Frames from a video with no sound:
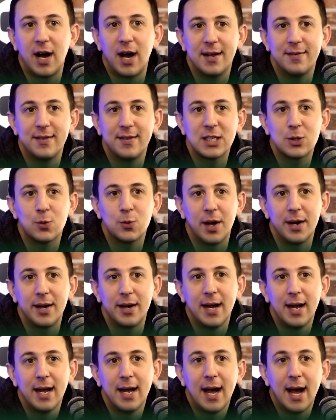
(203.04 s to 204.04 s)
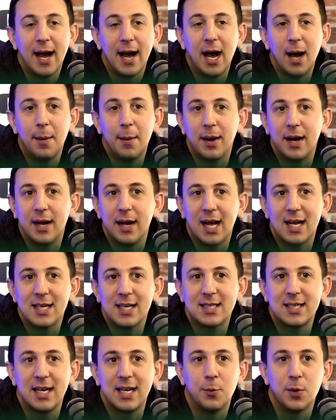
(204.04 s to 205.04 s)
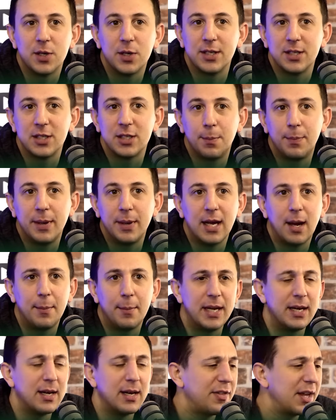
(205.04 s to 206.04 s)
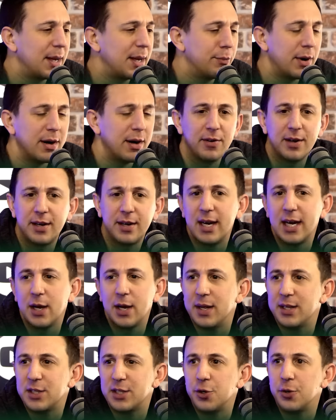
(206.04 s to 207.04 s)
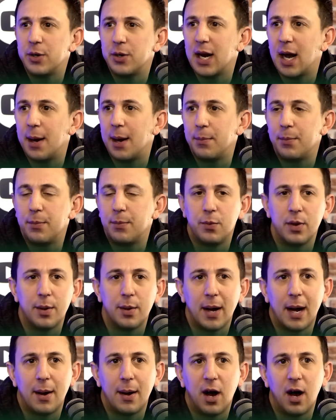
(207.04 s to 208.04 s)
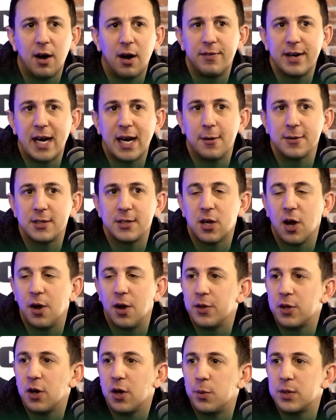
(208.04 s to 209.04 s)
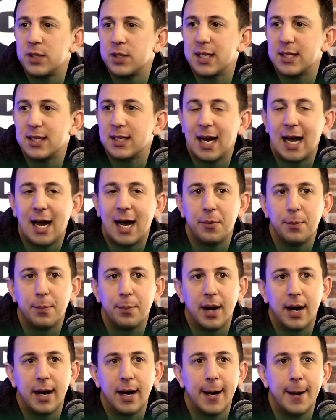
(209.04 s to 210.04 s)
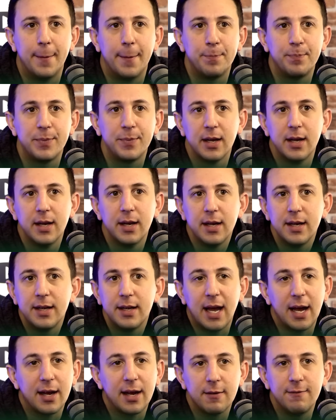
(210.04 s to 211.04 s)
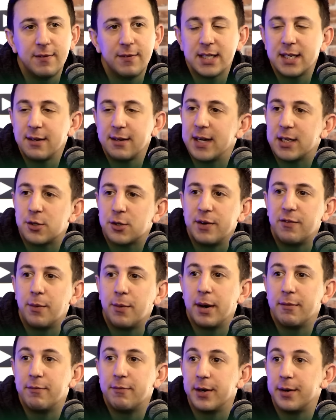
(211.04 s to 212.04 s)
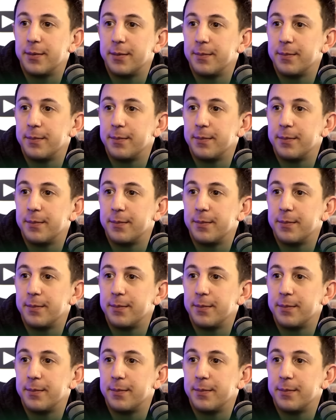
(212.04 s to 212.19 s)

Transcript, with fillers: in this one uh, but alas it wasn't to be i mean i think brentford nearly went 2-0 up with about half an hour to go, the goal was disallowed. But um, yeah, convincing victory for Brentford.